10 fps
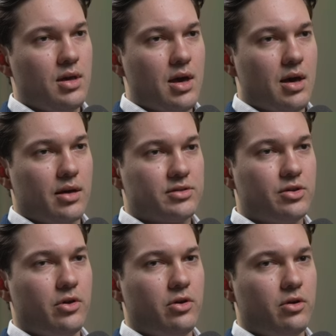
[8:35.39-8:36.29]
Yeah.
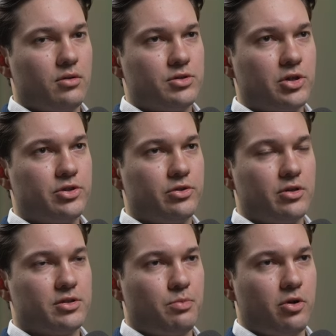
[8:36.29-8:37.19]
So their structured
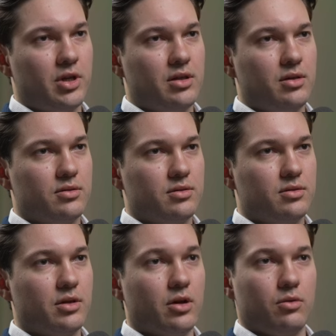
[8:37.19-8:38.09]
notes
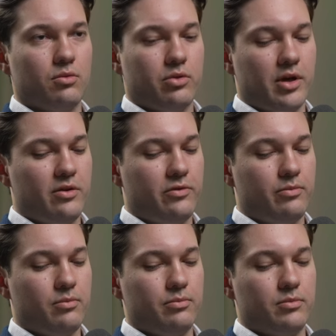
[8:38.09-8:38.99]

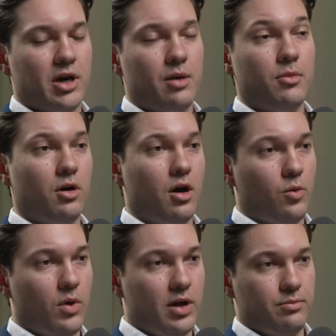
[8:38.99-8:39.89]
they've come a
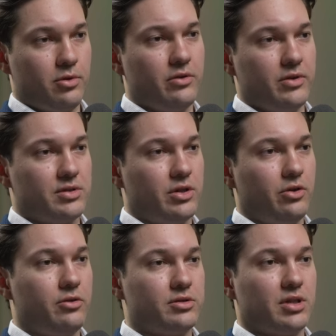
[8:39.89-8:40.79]
long way in previous
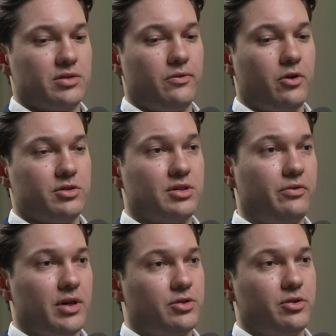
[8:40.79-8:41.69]
years as far as
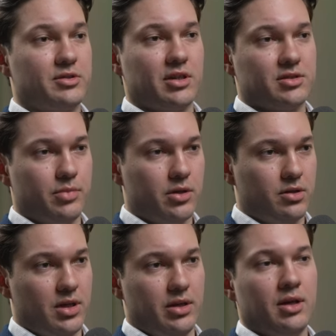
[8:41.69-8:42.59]
investor
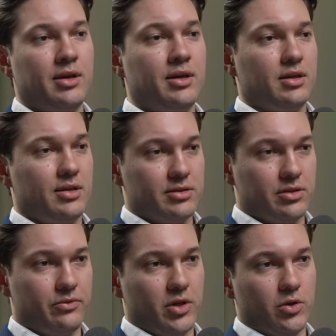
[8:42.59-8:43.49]
accessibility,
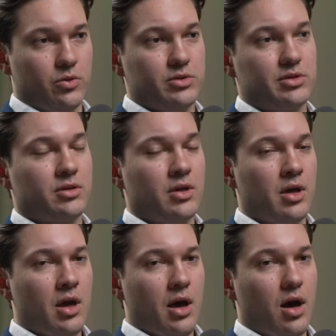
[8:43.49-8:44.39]
ease of use.
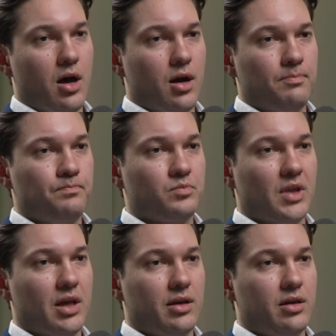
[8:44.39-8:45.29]

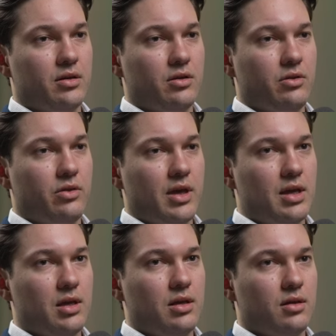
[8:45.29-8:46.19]
And
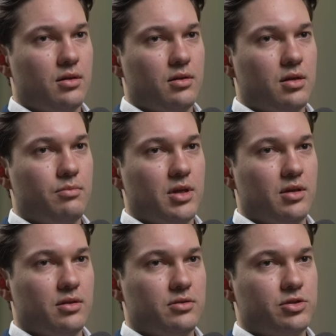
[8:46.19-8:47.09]
they can
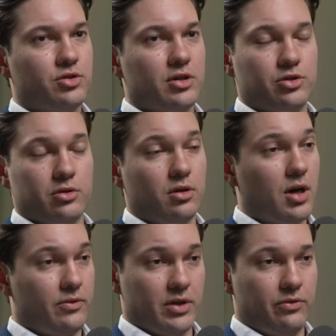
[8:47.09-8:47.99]
be structured a
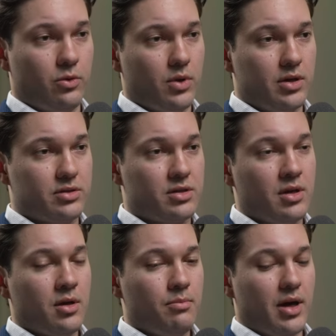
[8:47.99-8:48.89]
lot of different ways,
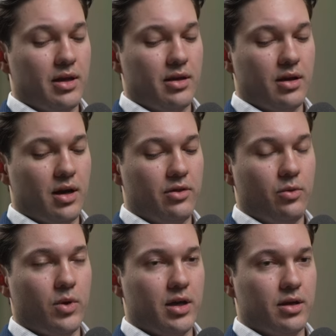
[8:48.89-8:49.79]
but
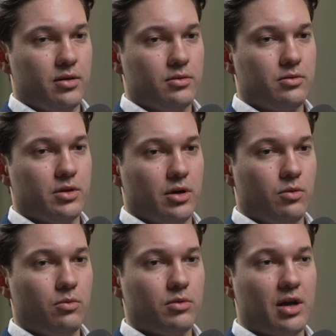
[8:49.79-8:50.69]
the way,
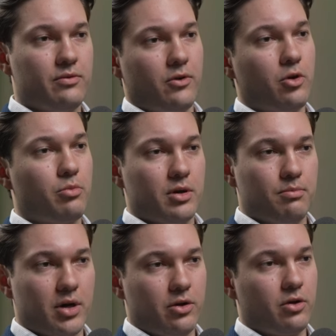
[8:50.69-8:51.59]
kind of our bread
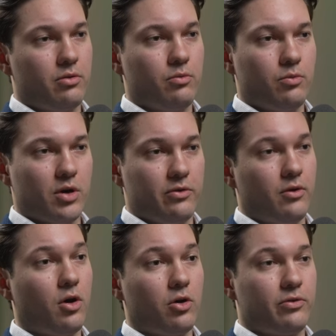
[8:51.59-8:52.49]
and butter, one
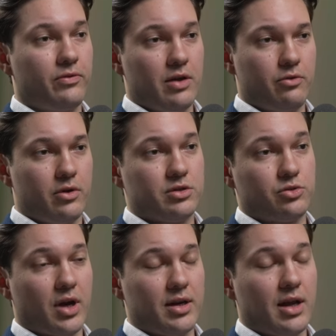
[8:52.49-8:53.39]
of our
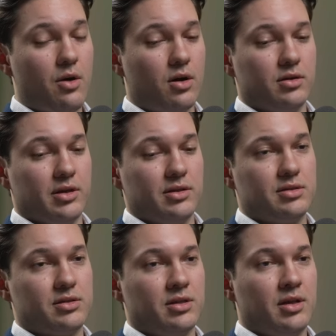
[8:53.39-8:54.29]
favorites right now, at
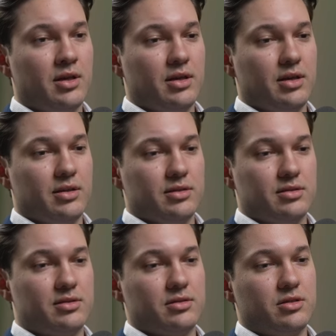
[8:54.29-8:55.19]
least,
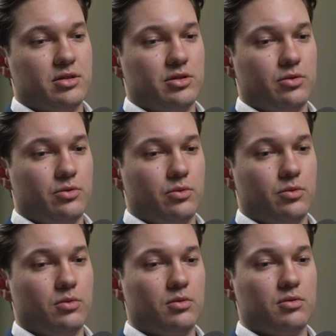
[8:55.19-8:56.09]
is
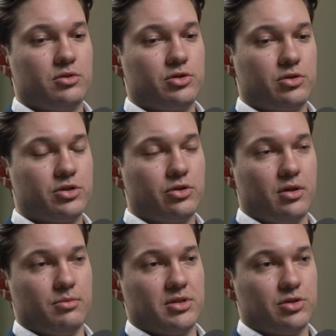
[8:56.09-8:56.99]
to structure
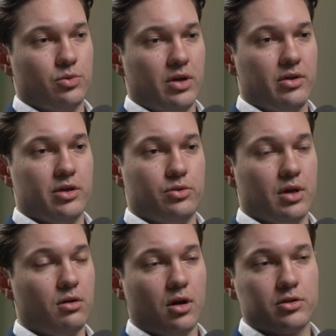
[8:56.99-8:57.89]
them in such a way that you
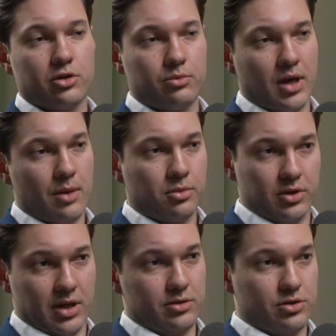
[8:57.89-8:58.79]
get long-term
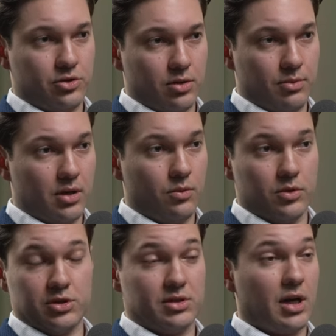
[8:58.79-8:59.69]
capital gains treatment,
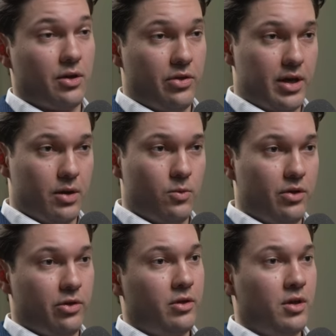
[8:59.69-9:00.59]
which is not a thing
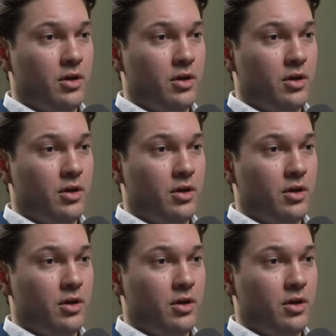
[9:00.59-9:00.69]
with,